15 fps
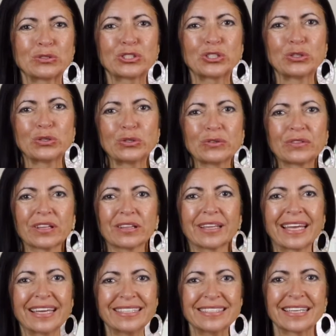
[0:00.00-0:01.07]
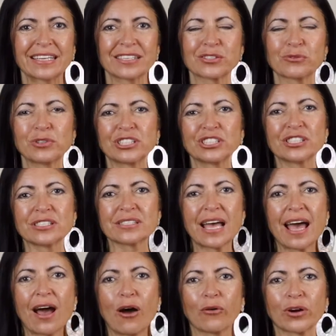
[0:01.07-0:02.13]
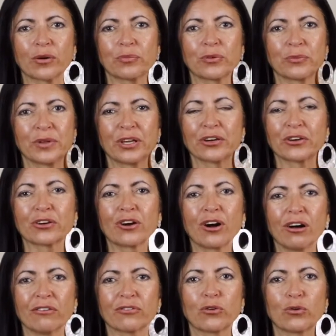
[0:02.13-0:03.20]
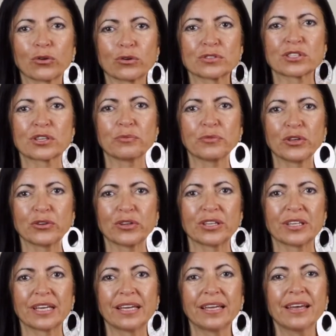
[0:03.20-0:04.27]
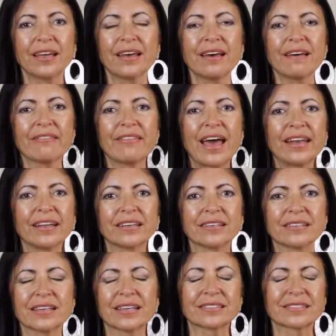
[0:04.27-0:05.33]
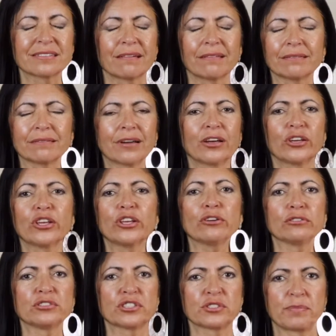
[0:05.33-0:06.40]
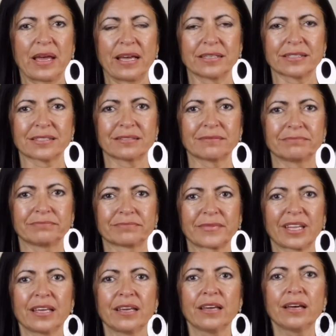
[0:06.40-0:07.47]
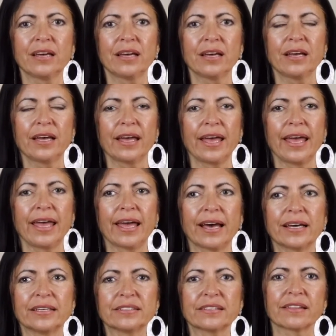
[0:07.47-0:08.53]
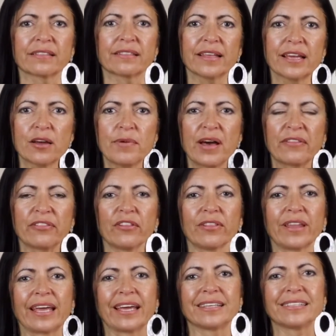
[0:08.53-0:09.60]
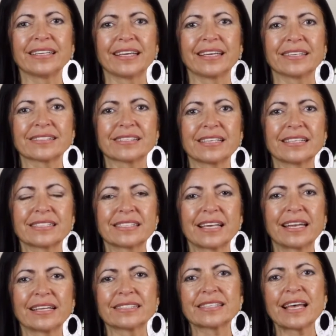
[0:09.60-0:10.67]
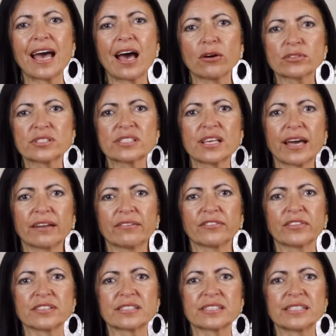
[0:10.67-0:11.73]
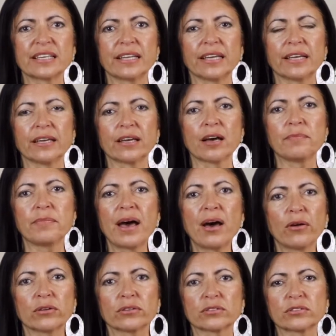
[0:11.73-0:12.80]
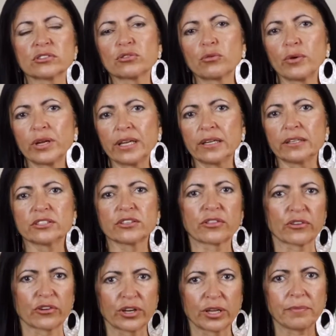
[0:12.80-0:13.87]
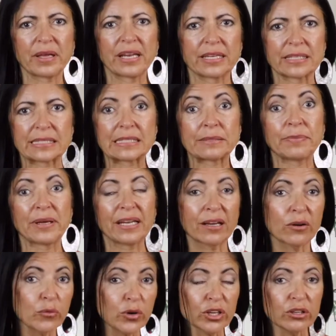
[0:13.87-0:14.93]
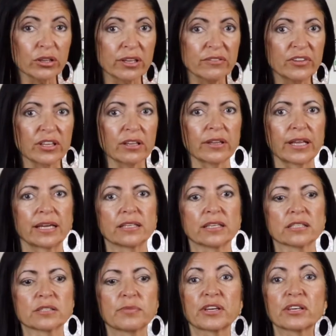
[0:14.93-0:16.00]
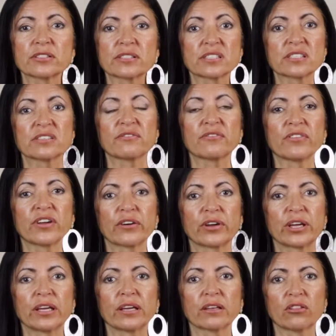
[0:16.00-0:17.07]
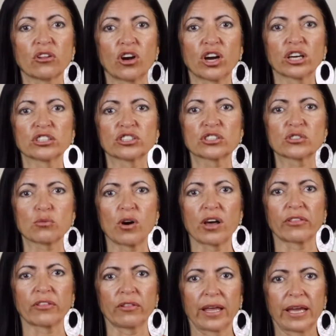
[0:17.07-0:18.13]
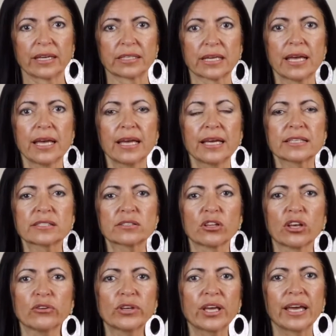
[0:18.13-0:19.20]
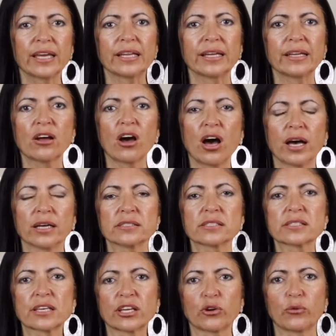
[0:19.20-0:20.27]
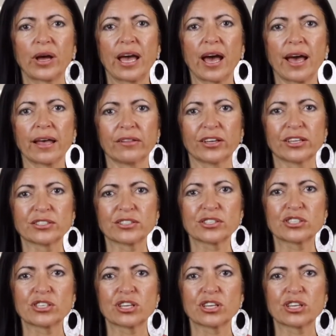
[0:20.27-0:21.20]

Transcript: to the Landings, which is our premier golf course community. It's a huge space. And the thing about the Landings is that it's outside of the city, about 20 to 30 minutes, depending on where you live in the Landings, because it's a very large swath of land. It's located on Skidaway Island,